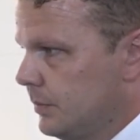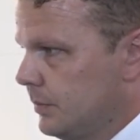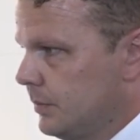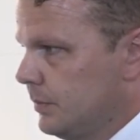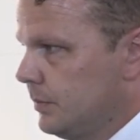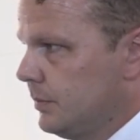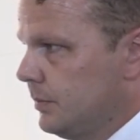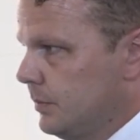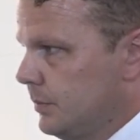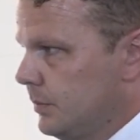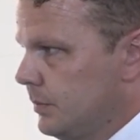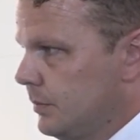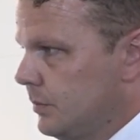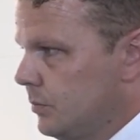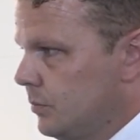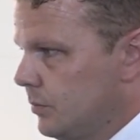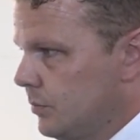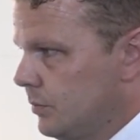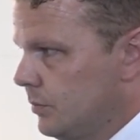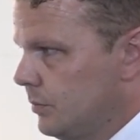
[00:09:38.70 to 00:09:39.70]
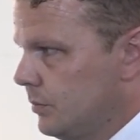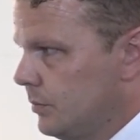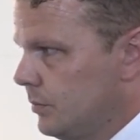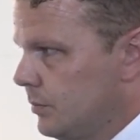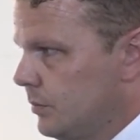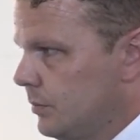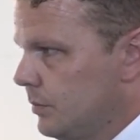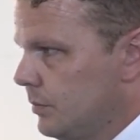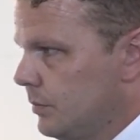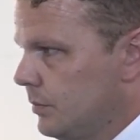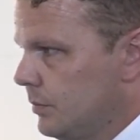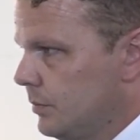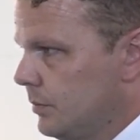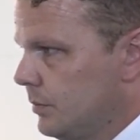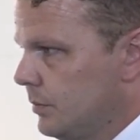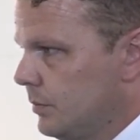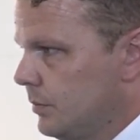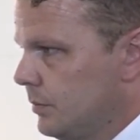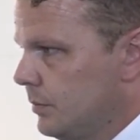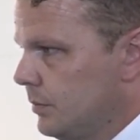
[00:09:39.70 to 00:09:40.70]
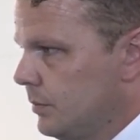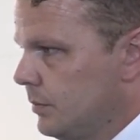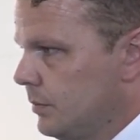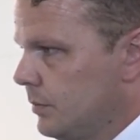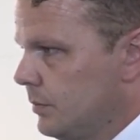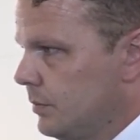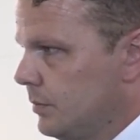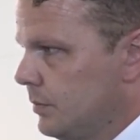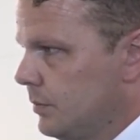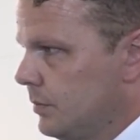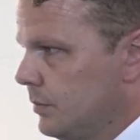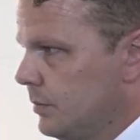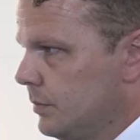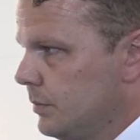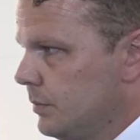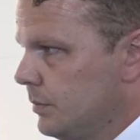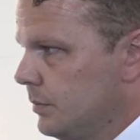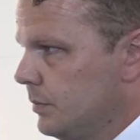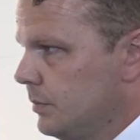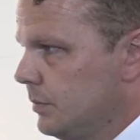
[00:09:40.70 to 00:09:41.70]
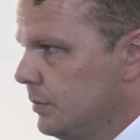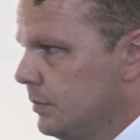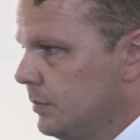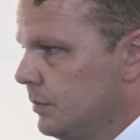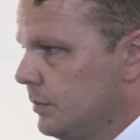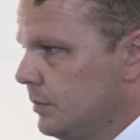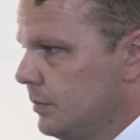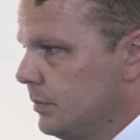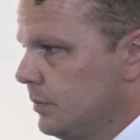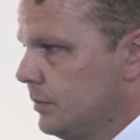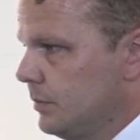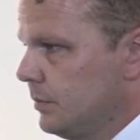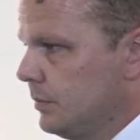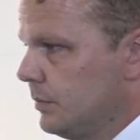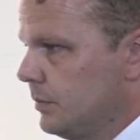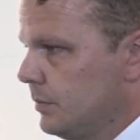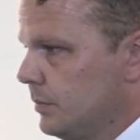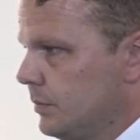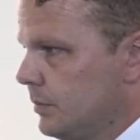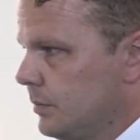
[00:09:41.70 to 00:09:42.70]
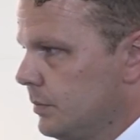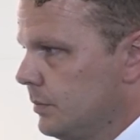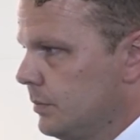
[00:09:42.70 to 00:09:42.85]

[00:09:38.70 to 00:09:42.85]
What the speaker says: No words are spoken by the person on screen.